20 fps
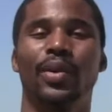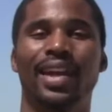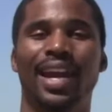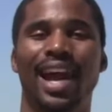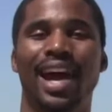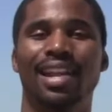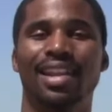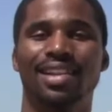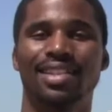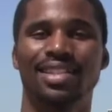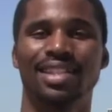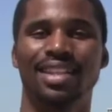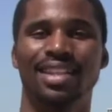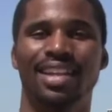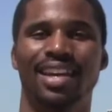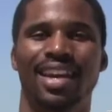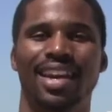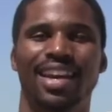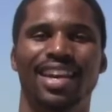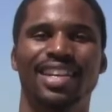
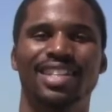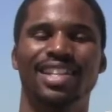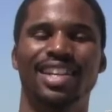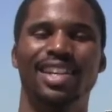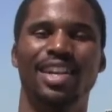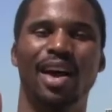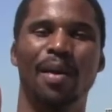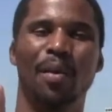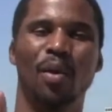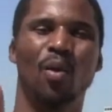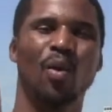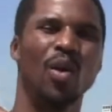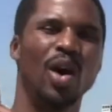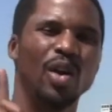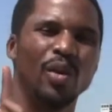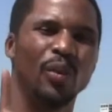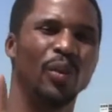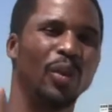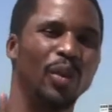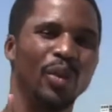reality is the number
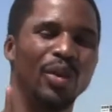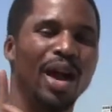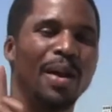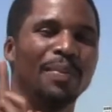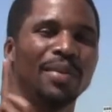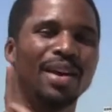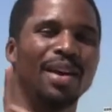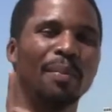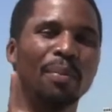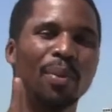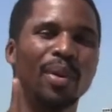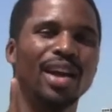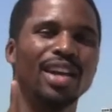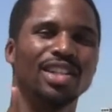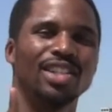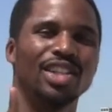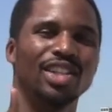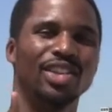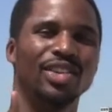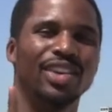one root I'm going to
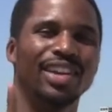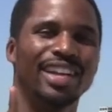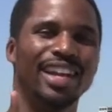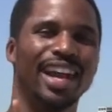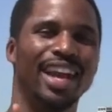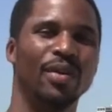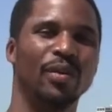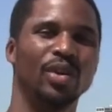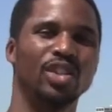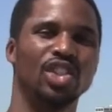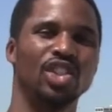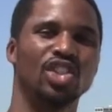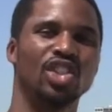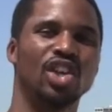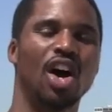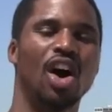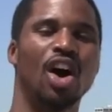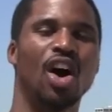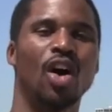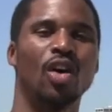break to you today, which is
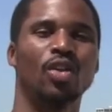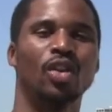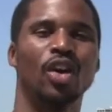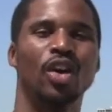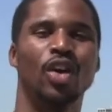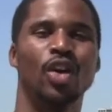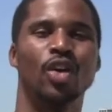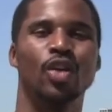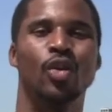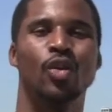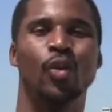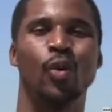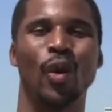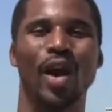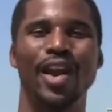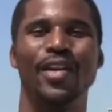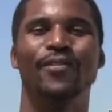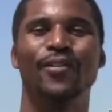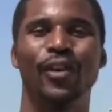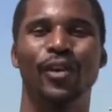called
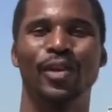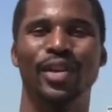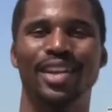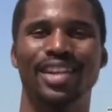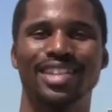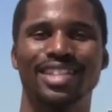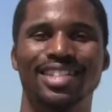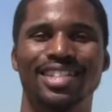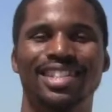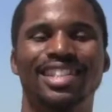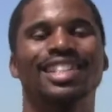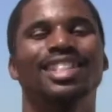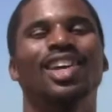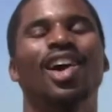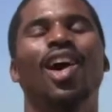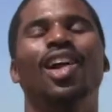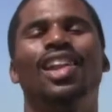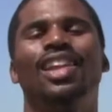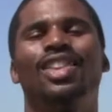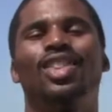gratefulness. So let's
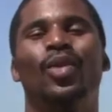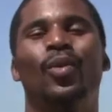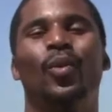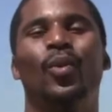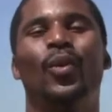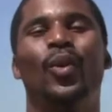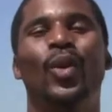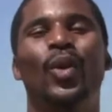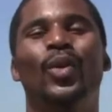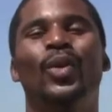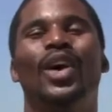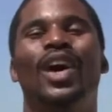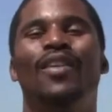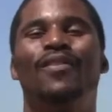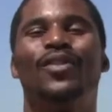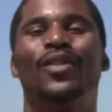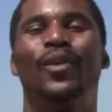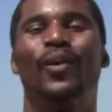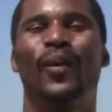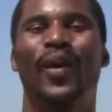call it the root
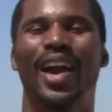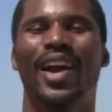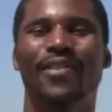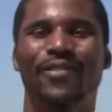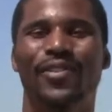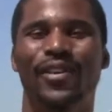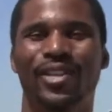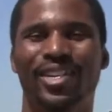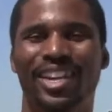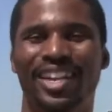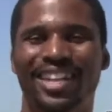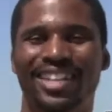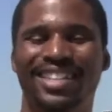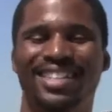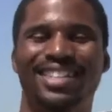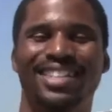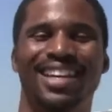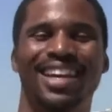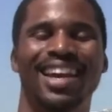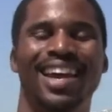of
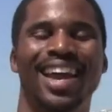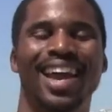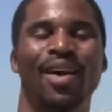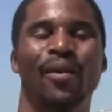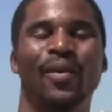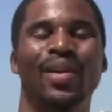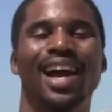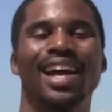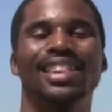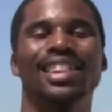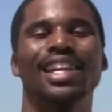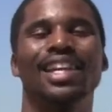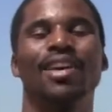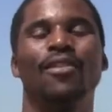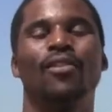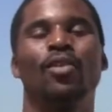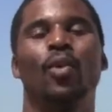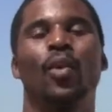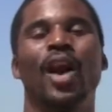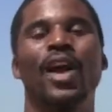gratefulness. And when I think
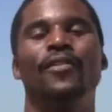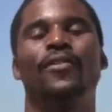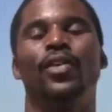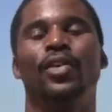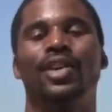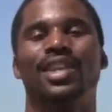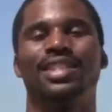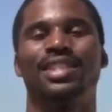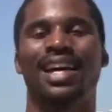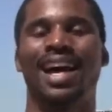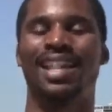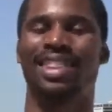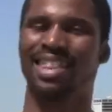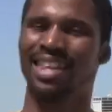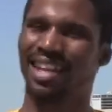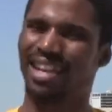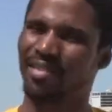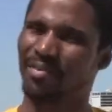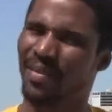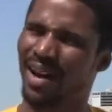of gratefulness, I
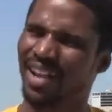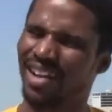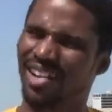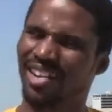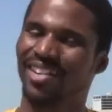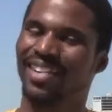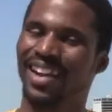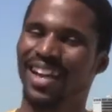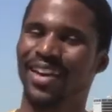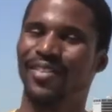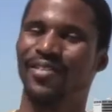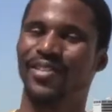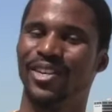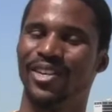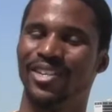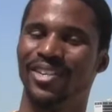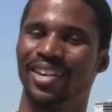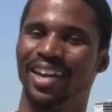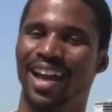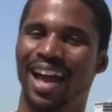think of my little
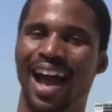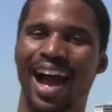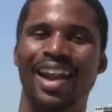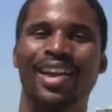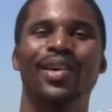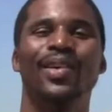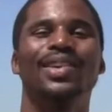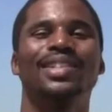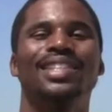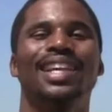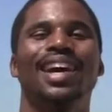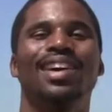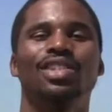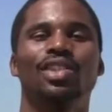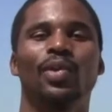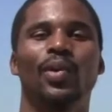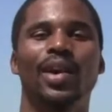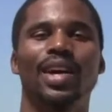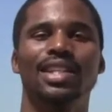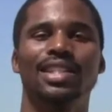nephew. I know it
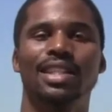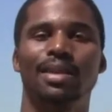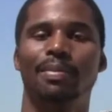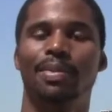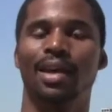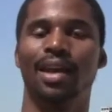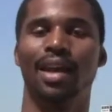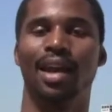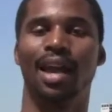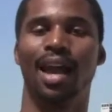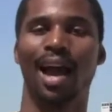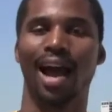sounds crazy, but